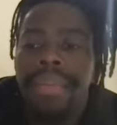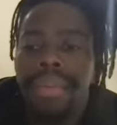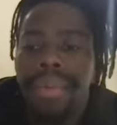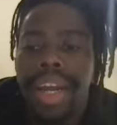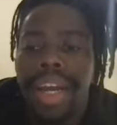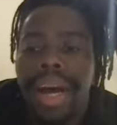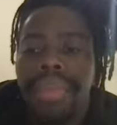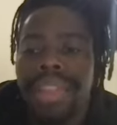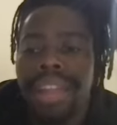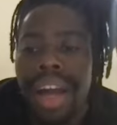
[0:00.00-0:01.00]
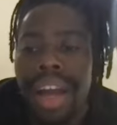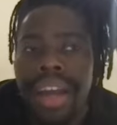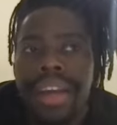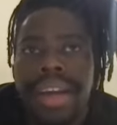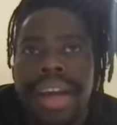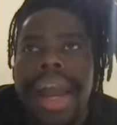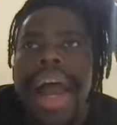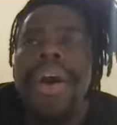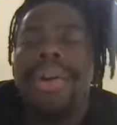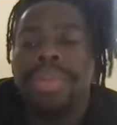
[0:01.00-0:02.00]
When it comes to
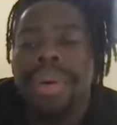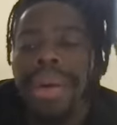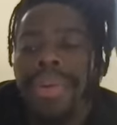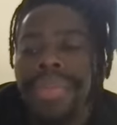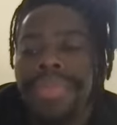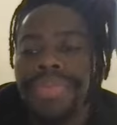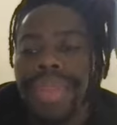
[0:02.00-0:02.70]
how you buy one,